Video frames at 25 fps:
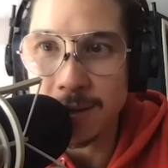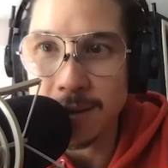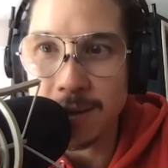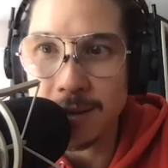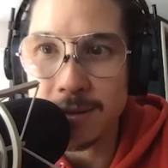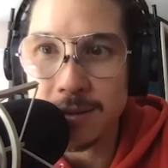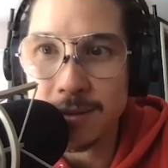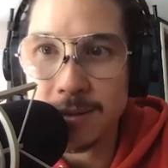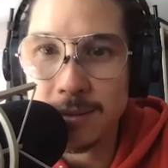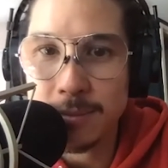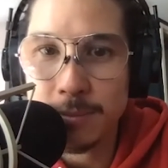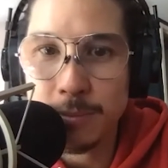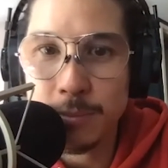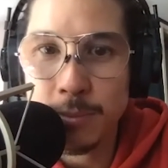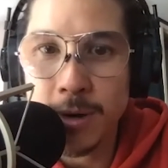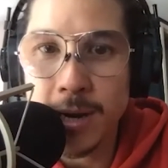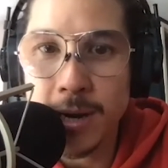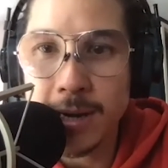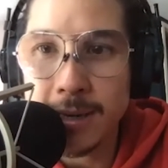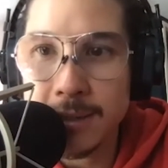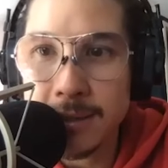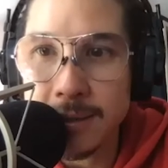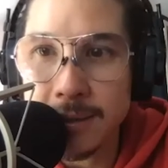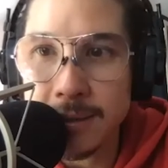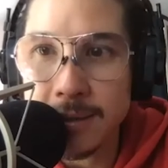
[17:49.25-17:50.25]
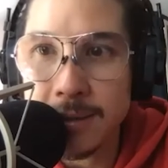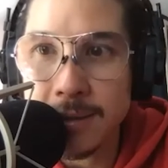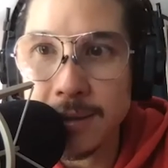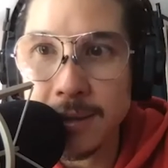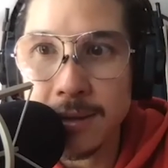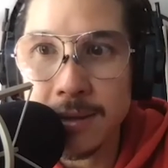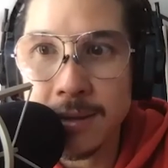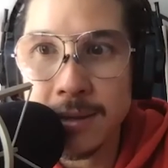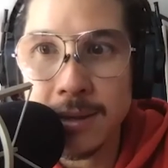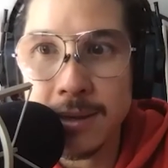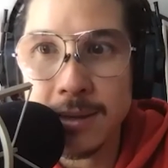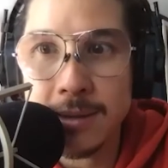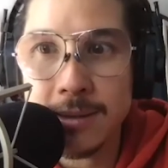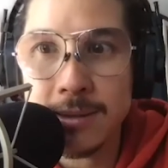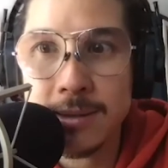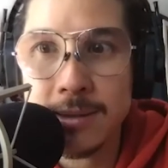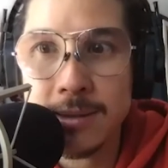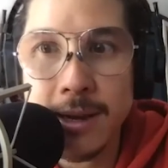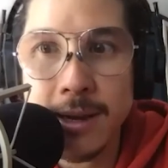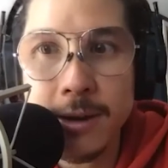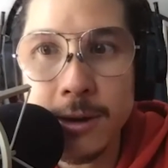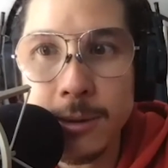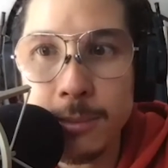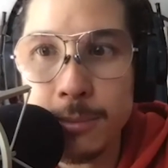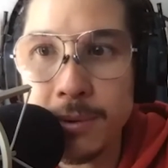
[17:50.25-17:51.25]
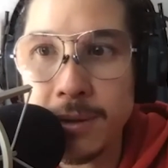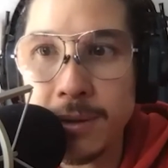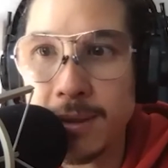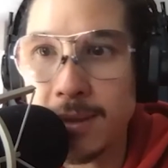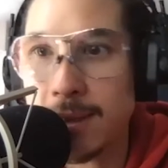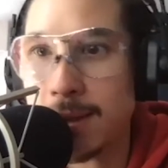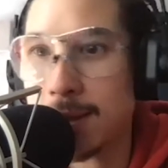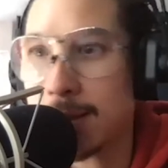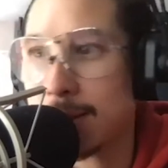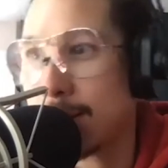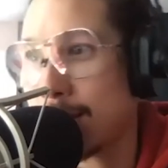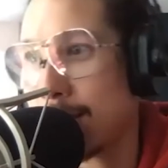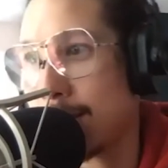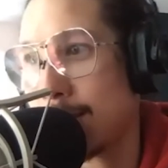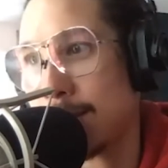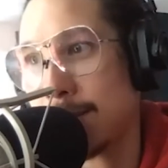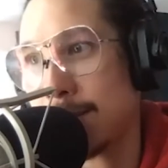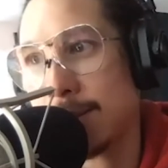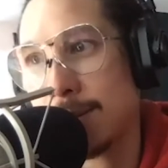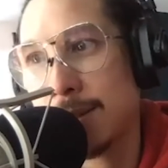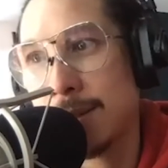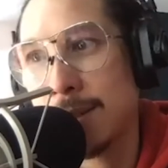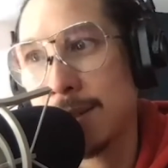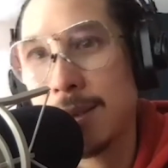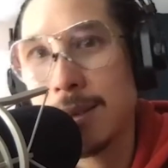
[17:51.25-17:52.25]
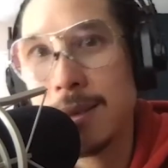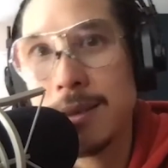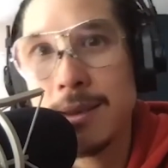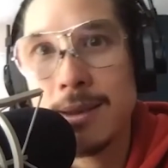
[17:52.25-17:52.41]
That takes practice, that takes therapy, that takes